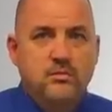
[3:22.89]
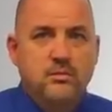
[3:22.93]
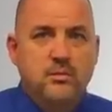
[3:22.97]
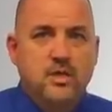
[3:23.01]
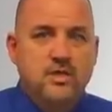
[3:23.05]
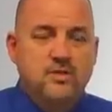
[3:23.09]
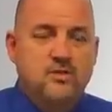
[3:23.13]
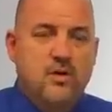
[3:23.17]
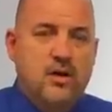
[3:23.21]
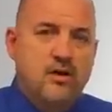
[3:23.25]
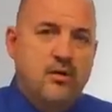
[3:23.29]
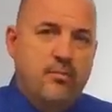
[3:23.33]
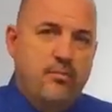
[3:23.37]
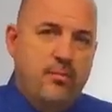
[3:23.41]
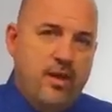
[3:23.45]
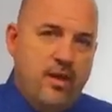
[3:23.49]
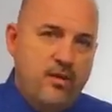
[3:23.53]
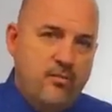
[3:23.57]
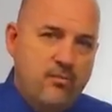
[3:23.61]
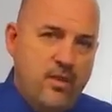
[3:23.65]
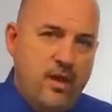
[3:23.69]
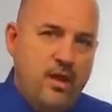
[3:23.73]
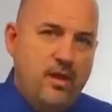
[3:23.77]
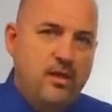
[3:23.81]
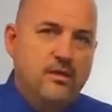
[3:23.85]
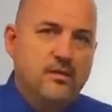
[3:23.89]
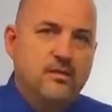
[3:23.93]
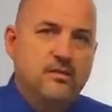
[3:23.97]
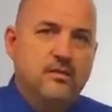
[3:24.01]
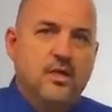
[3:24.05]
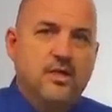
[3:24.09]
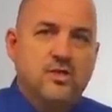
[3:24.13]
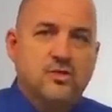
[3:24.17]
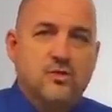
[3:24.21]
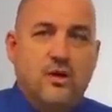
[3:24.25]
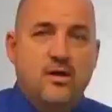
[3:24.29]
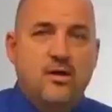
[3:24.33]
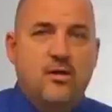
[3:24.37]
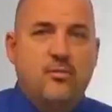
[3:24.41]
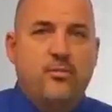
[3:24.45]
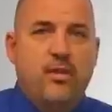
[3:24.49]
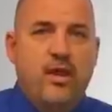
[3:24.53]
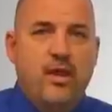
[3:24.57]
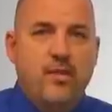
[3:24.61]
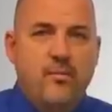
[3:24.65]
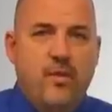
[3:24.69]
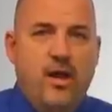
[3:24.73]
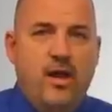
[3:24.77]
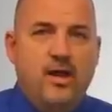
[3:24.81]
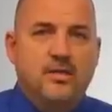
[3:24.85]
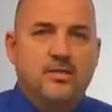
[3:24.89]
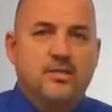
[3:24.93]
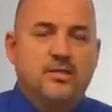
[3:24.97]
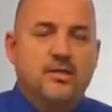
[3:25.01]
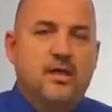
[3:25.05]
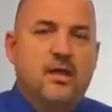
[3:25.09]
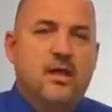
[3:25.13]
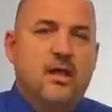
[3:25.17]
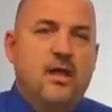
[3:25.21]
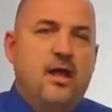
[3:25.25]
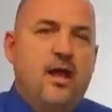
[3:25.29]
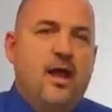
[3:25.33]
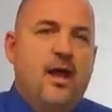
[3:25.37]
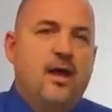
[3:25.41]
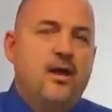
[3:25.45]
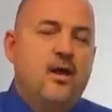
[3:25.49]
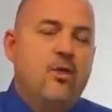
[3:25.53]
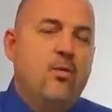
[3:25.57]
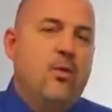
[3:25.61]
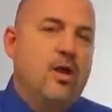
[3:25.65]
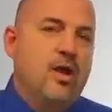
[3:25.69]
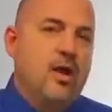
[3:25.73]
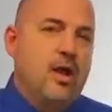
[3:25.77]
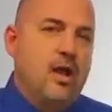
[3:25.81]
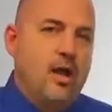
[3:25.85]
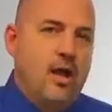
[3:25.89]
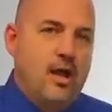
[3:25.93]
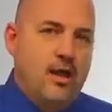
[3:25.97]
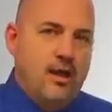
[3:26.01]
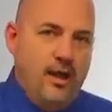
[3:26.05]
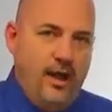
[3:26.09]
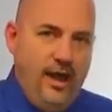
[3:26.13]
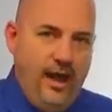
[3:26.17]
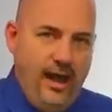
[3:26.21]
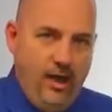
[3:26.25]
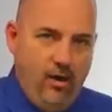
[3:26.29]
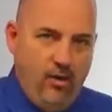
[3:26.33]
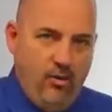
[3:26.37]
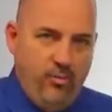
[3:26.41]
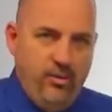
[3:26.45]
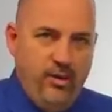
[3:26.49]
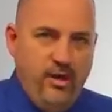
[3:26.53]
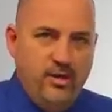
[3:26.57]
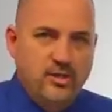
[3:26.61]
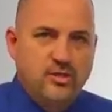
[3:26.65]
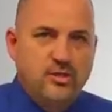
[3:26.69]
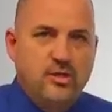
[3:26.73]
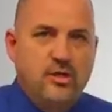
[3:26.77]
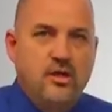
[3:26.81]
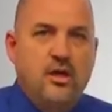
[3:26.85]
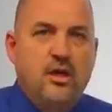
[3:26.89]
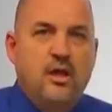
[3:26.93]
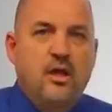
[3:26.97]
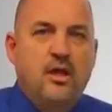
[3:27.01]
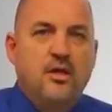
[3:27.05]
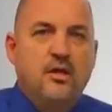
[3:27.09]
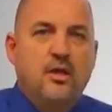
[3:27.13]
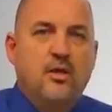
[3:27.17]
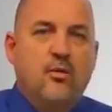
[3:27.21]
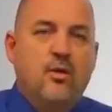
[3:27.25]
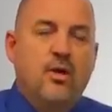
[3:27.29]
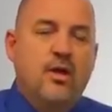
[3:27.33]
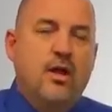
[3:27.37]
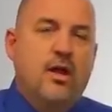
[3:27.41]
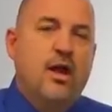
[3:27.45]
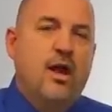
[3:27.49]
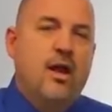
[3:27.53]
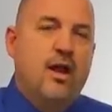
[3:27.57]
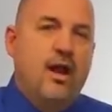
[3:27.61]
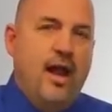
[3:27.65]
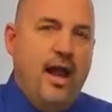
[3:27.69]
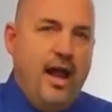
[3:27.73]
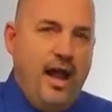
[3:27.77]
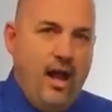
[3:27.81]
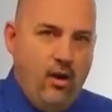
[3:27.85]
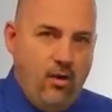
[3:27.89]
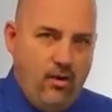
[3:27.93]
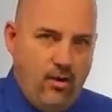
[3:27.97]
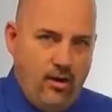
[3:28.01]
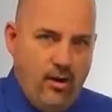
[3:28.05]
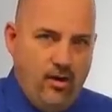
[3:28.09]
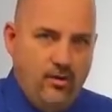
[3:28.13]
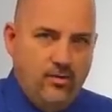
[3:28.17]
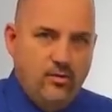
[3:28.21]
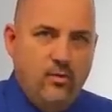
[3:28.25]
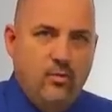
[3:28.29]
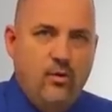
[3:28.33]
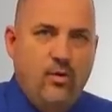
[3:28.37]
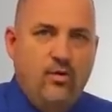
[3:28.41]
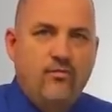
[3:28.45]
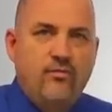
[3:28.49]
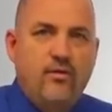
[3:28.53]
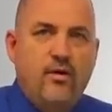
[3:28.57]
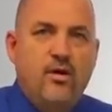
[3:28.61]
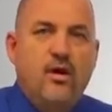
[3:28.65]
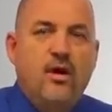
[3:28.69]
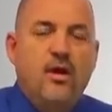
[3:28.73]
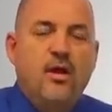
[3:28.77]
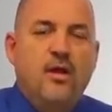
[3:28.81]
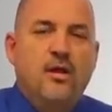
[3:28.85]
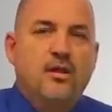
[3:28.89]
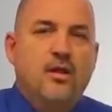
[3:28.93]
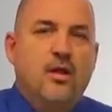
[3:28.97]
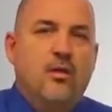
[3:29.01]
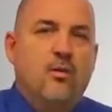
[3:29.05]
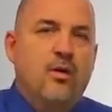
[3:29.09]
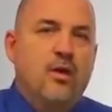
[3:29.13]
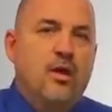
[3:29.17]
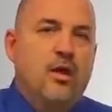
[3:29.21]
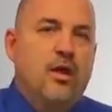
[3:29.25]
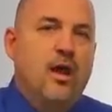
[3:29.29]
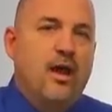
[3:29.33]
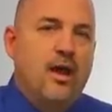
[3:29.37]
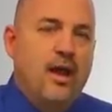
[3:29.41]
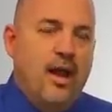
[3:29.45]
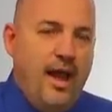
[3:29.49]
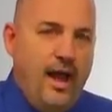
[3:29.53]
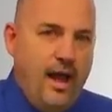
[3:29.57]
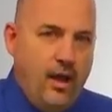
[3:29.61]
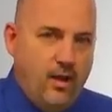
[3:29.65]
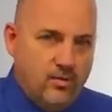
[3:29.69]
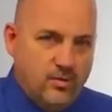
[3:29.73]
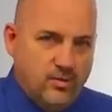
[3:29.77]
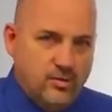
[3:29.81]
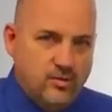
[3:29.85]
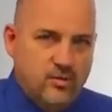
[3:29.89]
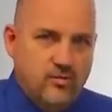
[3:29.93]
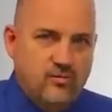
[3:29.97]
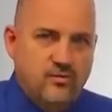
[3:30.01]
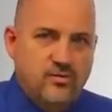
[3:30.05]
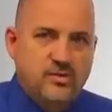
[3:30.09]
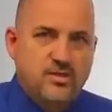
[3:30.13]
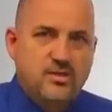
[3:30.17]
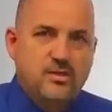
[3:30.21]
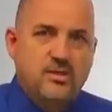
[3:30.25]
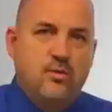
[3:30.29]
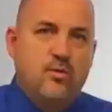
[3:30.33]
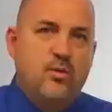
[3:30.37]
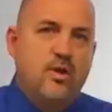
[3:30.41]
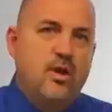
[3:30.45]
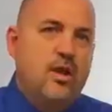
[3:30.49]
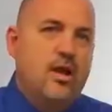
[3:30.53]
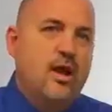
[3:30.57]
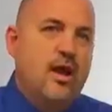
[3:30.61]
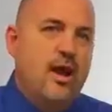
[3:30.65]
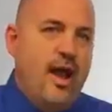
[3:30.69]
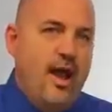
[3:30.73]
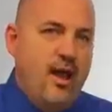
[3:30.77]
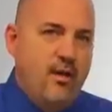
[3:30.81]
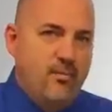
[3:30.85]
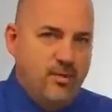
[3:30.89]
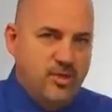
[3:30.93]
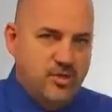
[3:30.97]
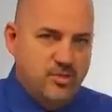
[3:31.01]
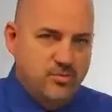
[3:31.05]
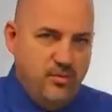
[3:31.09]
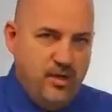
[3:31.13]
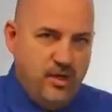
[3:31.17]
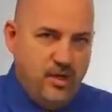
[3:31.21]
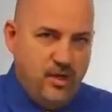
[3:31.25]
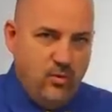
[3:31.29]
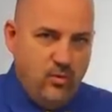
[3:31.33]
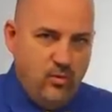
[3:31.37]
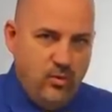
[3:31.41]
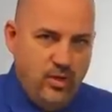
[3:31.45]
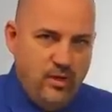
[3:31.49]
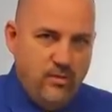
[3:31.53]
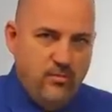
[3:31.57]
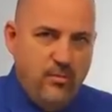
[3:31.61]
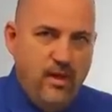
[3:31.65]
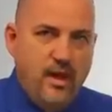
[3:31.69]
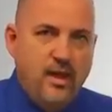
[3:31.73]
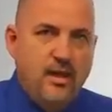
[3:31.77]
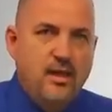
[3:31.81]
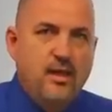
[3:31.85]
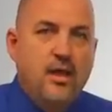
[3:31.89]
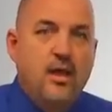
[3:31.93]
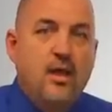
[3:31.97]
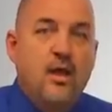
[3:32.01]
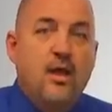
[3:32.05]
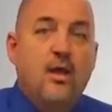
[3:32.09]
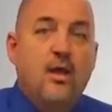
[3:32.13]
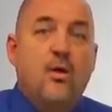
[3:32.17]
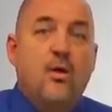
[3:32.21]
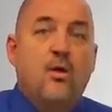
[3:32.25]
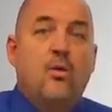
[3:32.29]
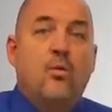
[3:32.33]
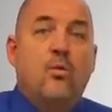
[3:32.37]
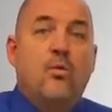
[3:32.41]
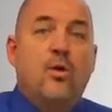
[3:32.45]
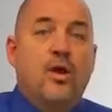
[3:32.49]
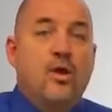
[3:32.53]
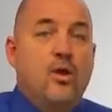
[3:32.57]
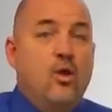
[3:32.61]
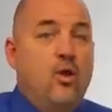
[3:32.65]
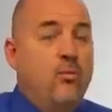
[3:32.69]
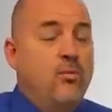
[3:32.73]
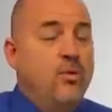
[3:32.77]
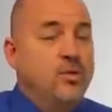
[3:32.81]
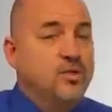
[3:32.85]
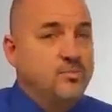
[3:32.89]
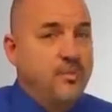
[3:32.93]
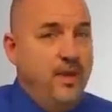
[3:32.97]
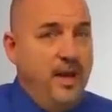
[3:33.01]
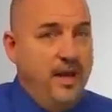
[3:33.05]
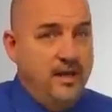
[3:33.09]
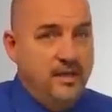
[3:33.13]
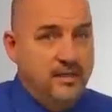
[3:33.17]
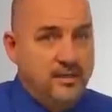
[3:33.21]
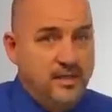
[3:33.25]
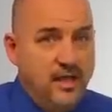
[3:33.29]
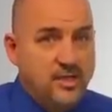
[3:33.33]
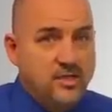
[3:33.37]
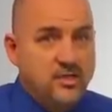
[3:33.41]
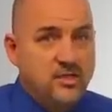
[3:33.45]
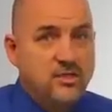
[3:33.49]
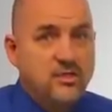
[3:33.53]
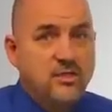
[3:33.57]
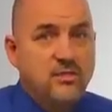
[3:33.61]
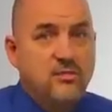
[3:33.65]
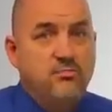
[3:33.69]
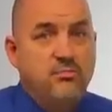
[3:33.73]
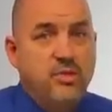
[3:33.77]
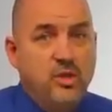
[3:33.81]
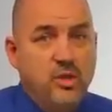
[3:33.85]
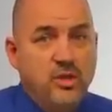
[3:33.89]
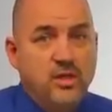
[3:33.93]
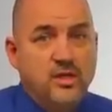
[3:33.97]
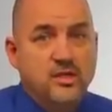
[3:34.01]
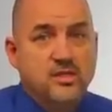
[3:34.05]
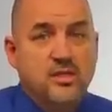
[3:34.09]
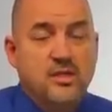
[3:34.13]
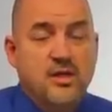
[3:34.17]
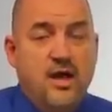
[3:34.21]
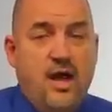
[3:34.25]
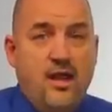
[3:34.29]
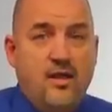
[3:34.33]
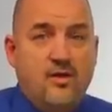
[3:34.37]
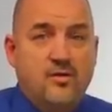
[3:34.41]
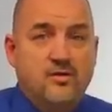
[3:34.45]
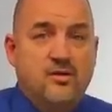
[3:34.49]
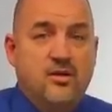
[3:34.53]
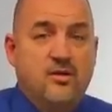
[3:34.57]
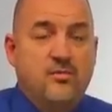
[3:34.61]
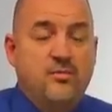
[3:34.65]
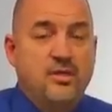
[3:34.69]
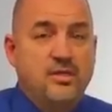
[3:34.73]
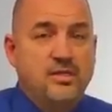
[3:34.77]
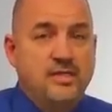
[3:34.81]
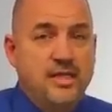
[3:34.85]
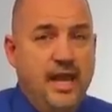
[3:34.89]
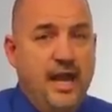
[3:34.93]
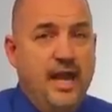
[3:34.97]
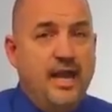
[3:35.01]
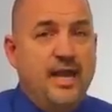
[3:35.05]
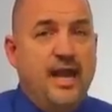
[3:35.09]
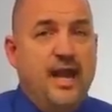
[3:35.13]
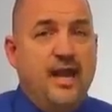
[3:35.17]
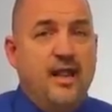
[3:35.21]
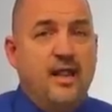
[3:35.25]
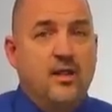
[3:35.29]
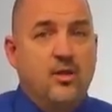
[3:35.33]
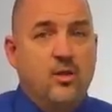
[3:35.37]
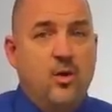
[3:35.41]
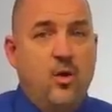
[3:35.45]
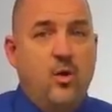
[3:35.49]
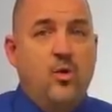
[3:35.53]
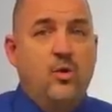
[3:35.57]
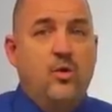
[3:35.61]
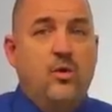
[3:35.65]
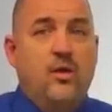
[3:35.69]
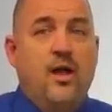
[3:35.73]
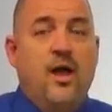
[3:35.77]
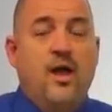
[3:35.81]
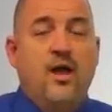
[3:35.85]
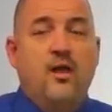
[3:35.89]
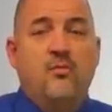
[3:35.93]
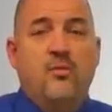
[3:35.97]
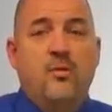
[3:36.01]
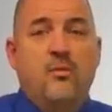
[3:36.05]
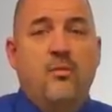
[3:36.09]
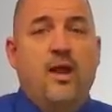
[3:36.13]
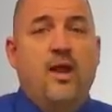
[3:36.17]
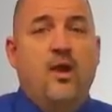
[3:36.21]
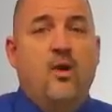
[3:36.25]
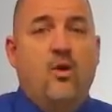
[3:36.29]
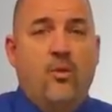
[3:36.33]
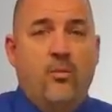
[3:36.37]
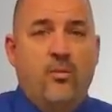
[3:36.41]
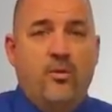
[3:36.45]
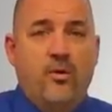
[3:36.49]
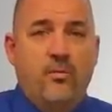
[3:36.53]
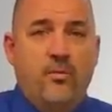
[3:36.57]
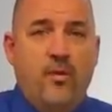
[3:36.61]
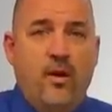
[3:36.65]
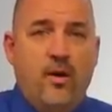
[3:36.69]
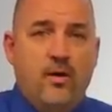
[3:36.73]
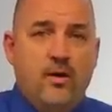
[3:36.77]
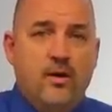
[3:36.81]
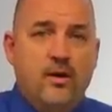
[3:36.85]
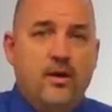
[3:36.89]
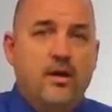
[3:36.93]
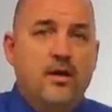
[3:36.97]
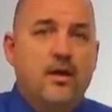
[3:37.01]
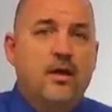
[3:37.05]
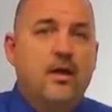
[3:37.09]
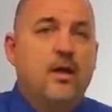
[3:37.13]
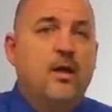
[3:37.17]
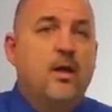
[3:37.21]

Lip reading: They tried to blame me. They tried to blame us. And they want to cut our pension. They want to cut our health and welfare. They want to cut our services. They want to cut how much money we make, when no one's paying attention to the billions of dollars that have been taken out of the local economy by corporate America.